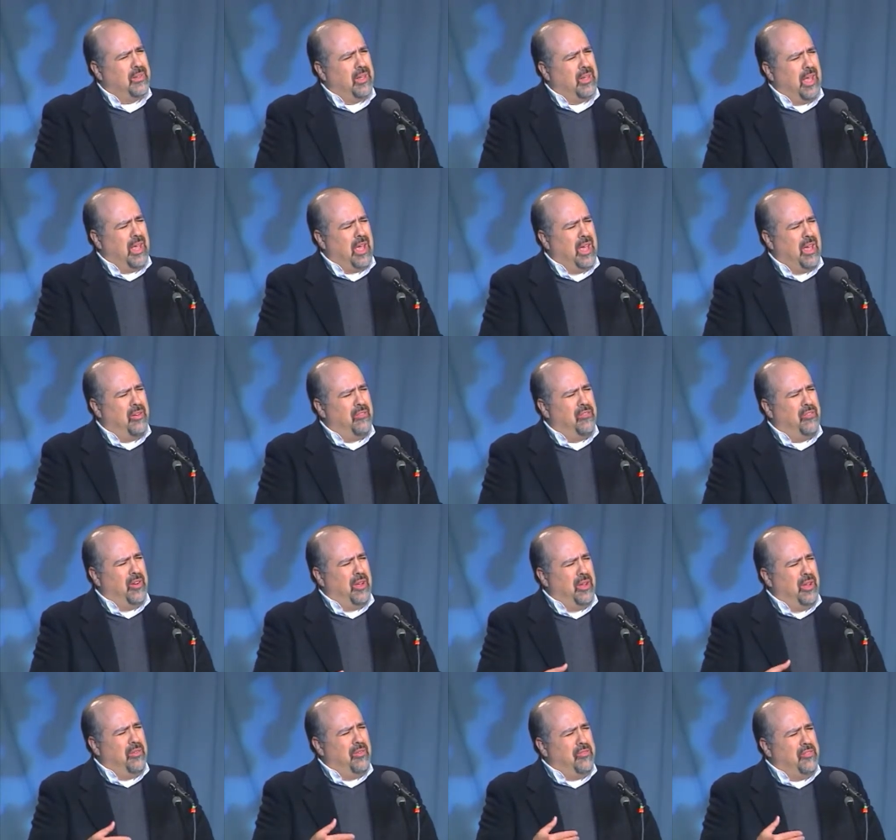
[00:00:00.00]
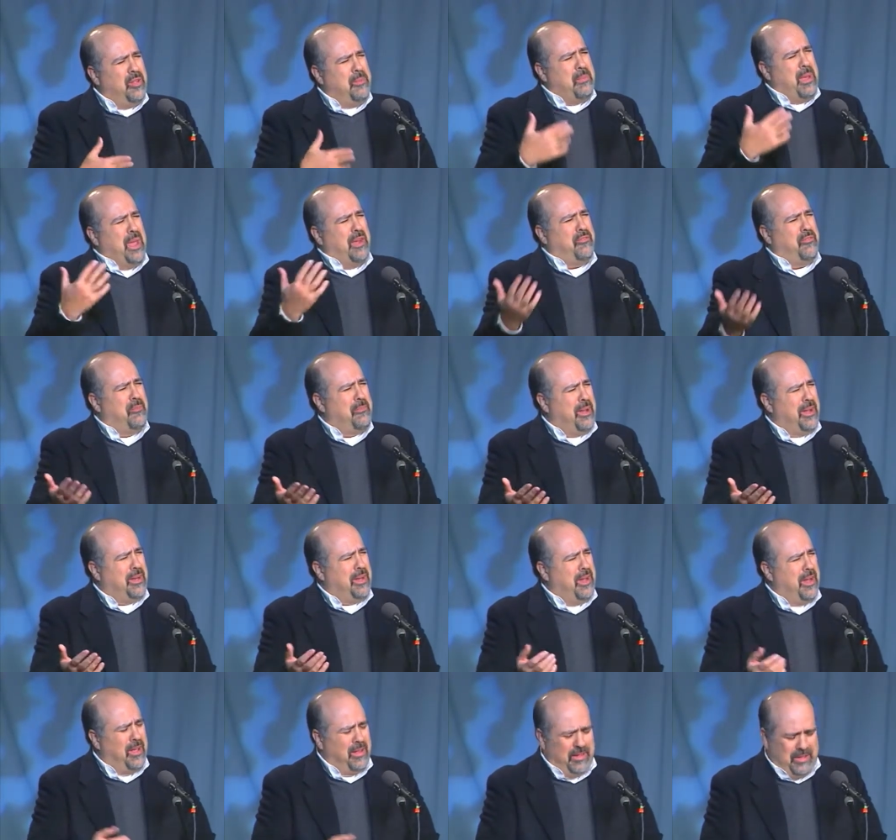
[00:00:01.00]
have uh, feedback from my
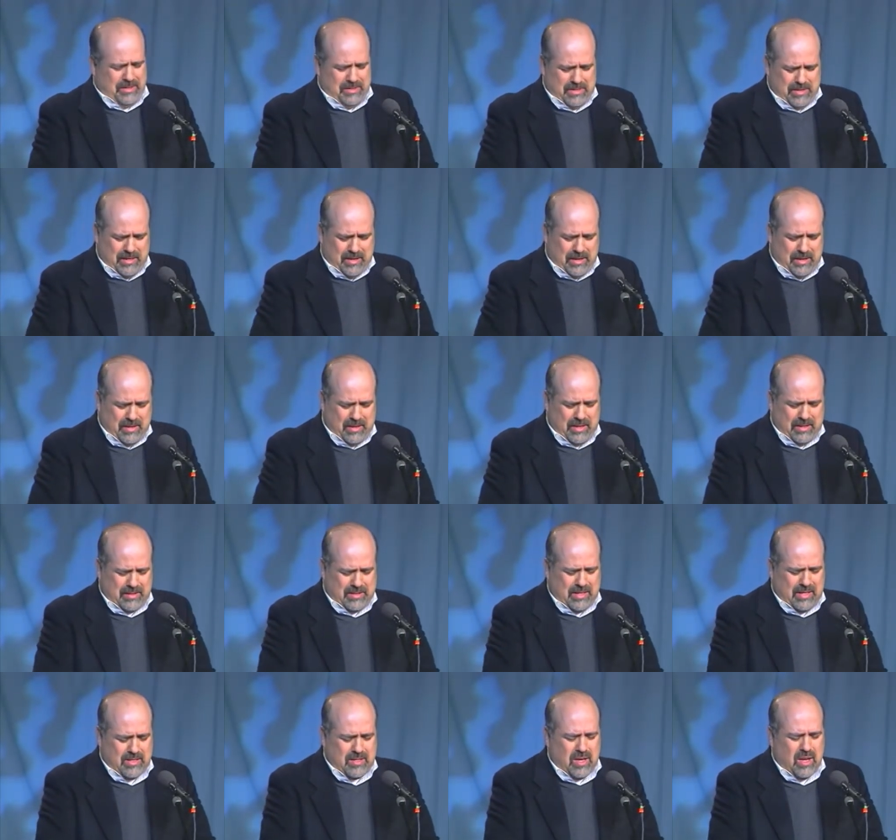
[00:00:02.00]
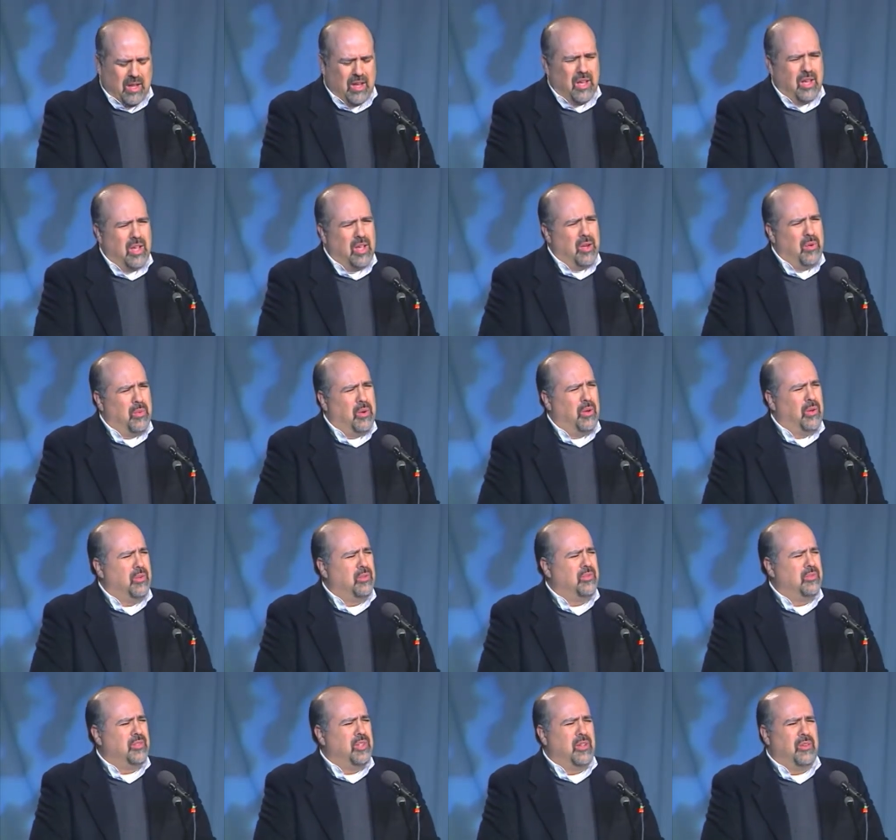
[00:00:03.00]
colleagues uh, that says, well,
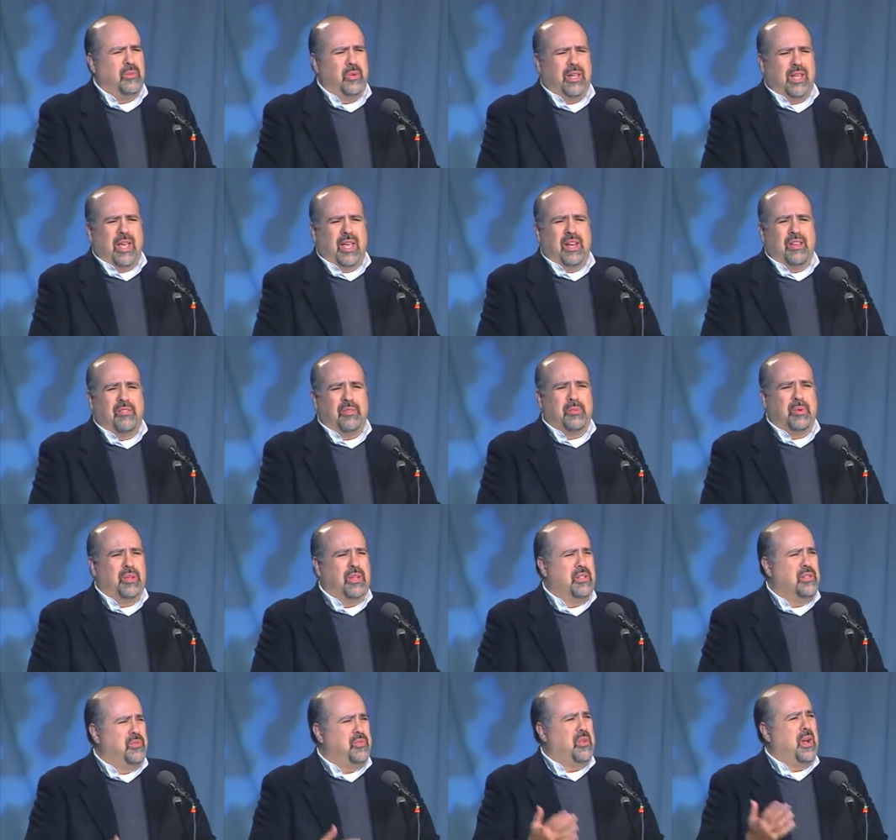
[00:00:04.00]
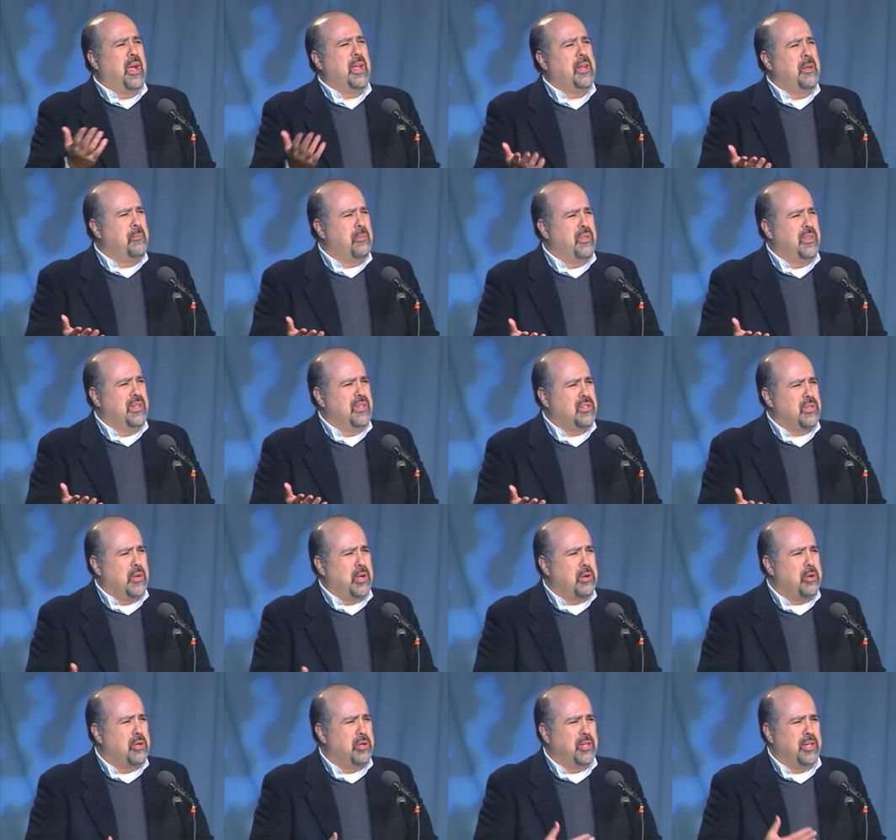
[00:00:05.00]
you know, we can't even really define empathy, so
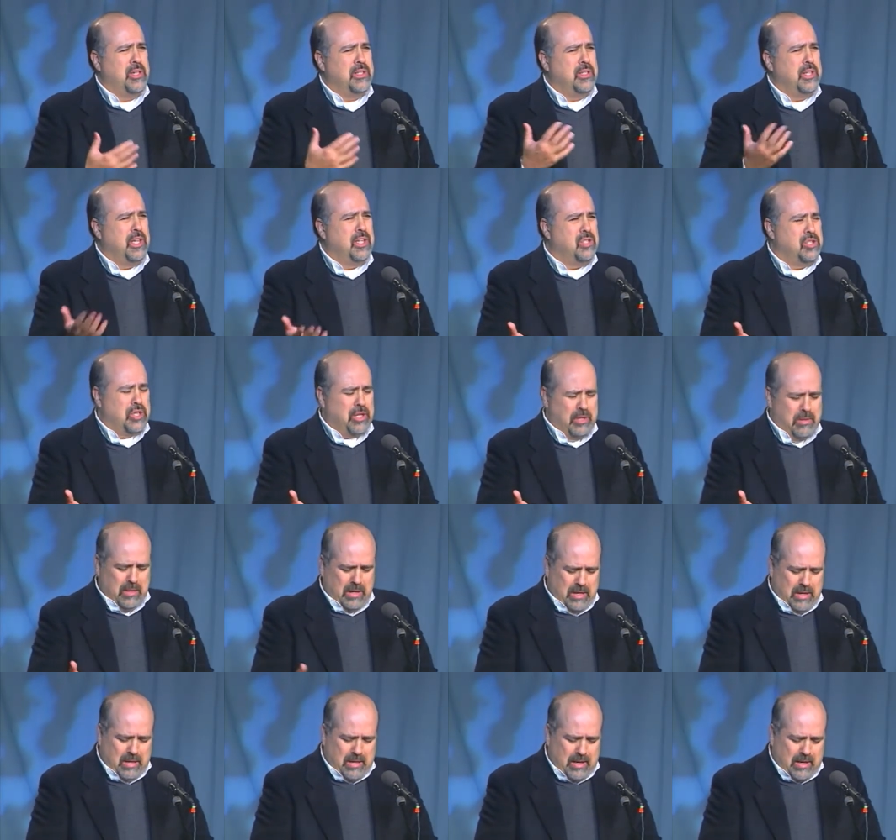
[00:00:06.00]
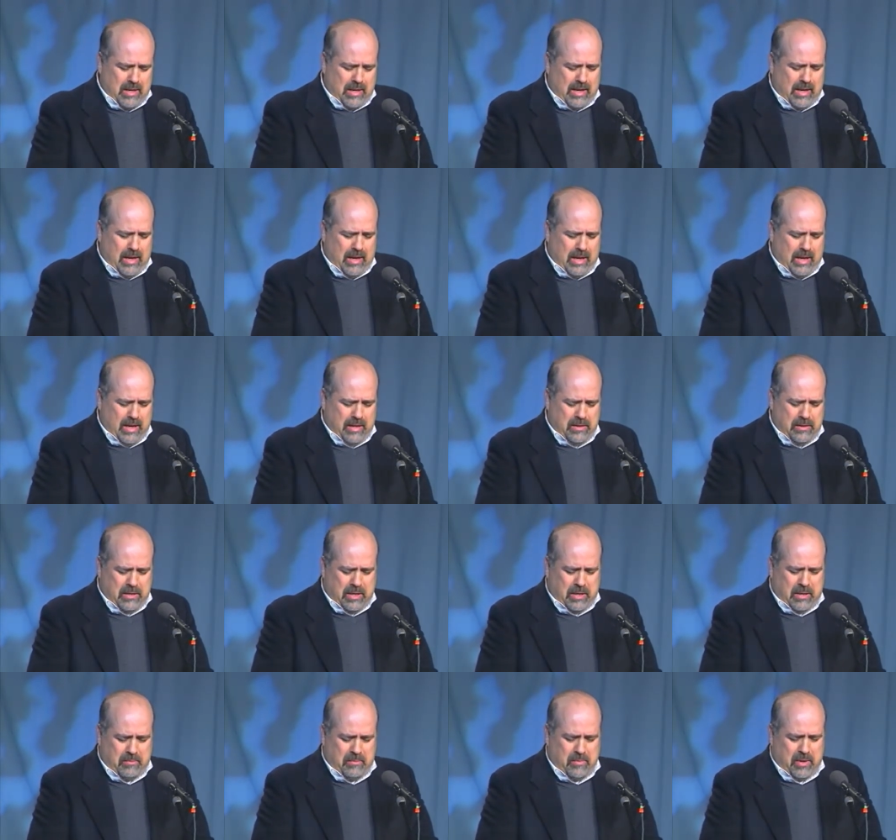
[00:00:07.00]
how are you going to teach it? And
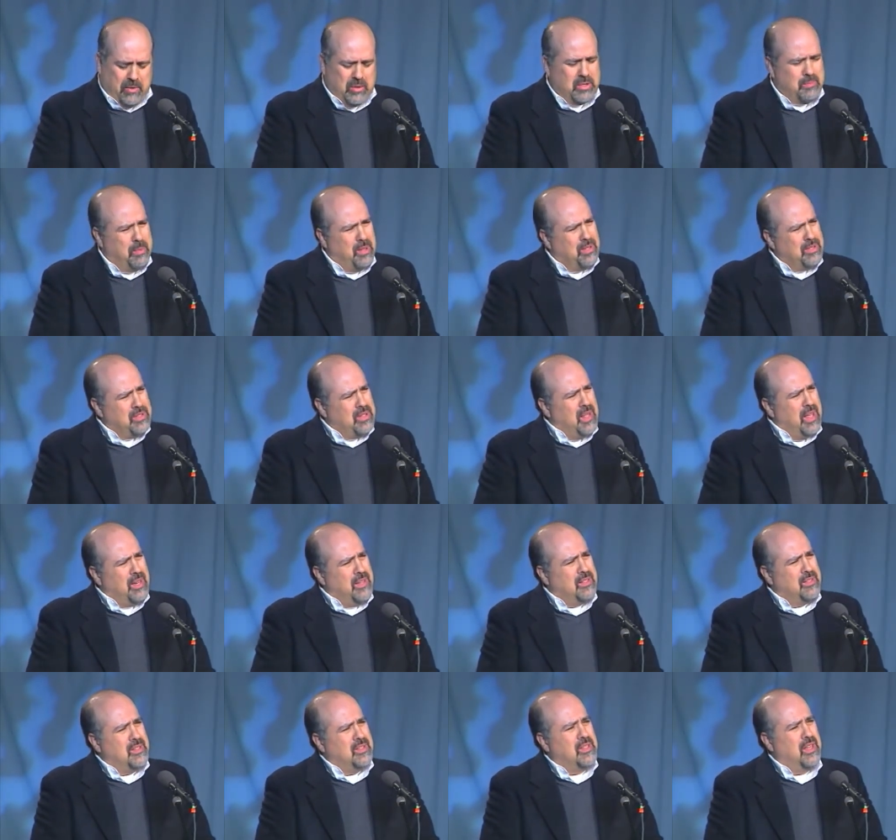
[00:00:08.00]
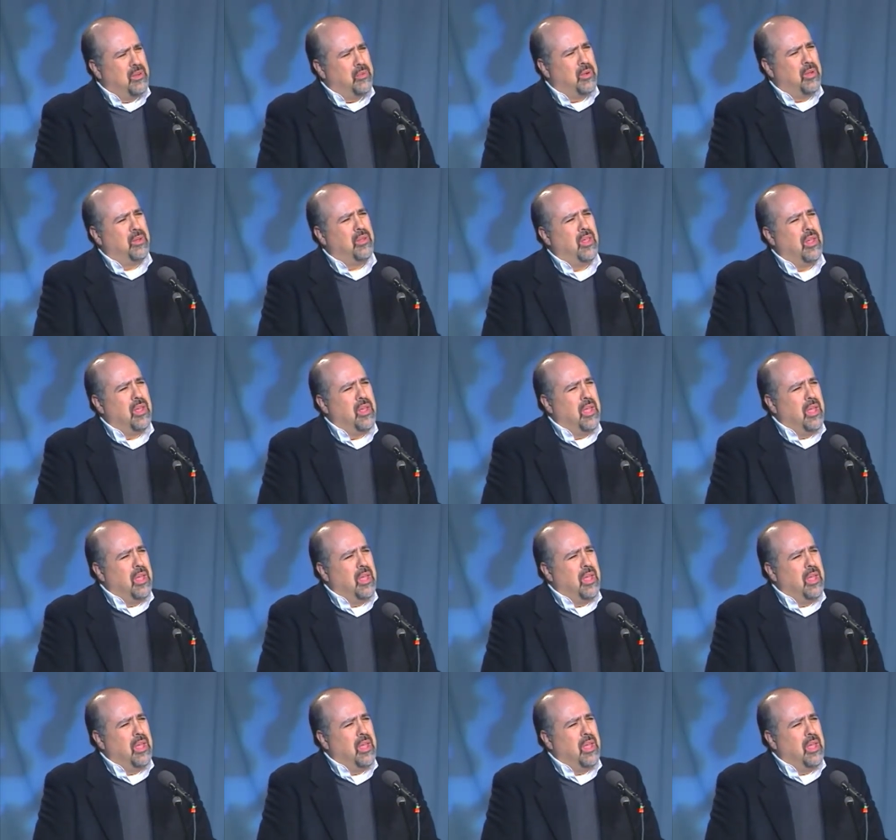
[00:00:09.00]
uh, my response to that is to say, well,